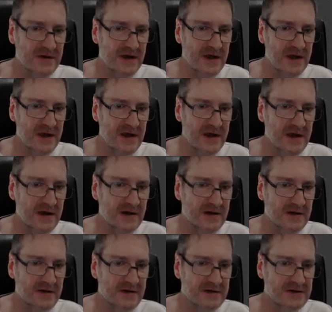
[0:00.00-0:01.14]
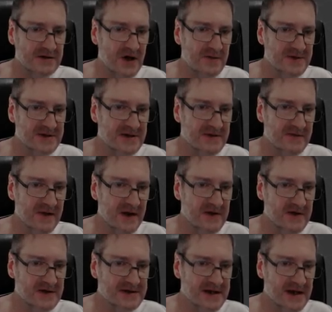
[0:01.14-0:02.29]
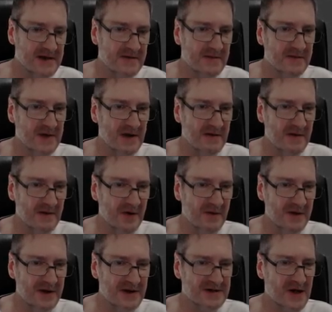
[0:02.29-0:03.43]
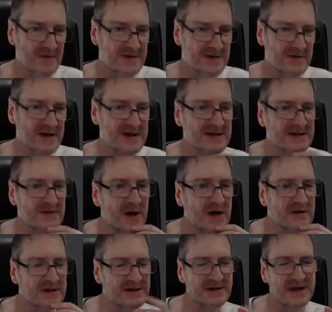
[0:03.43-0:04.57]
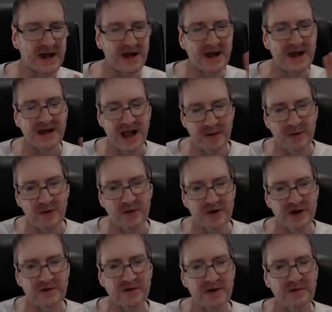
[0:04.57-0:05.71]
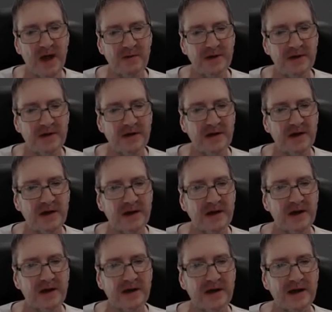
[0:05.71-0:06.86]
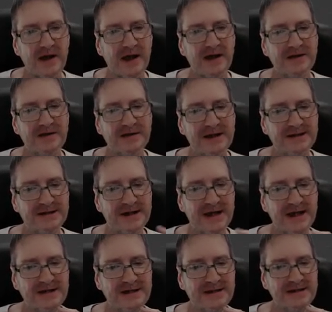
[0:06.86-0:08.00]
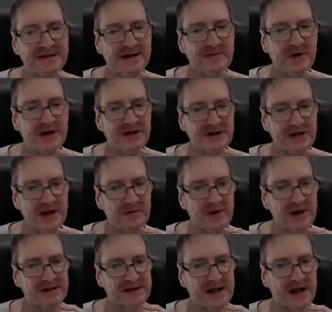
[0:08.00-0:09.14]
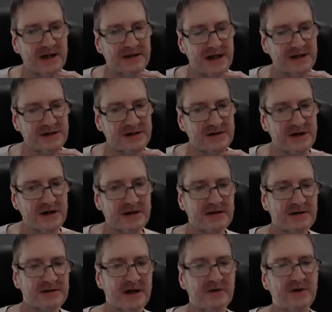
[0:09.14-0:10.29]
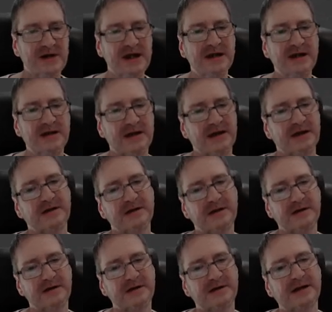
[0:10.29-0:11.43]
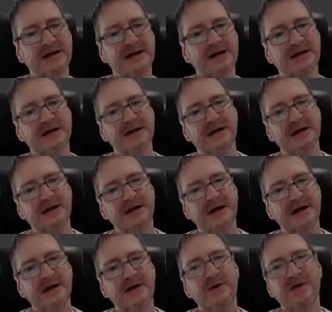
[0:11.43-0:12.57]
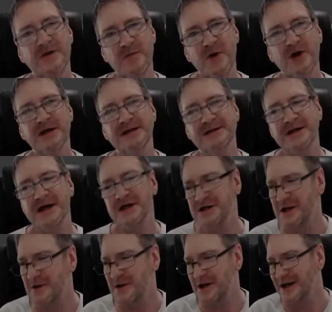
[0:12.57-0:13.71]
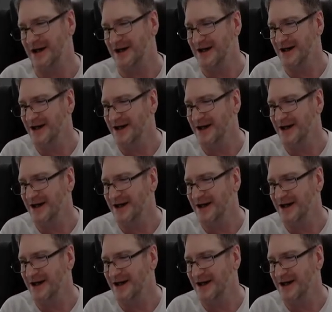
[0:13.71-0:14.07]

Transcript: the tops of those, um, probably the tops of these as well. Just a couple more U V mapping and these stairs in ZBrush, and then we can start texturing. So we're nearly there, nearly done with the modeling stage anyway.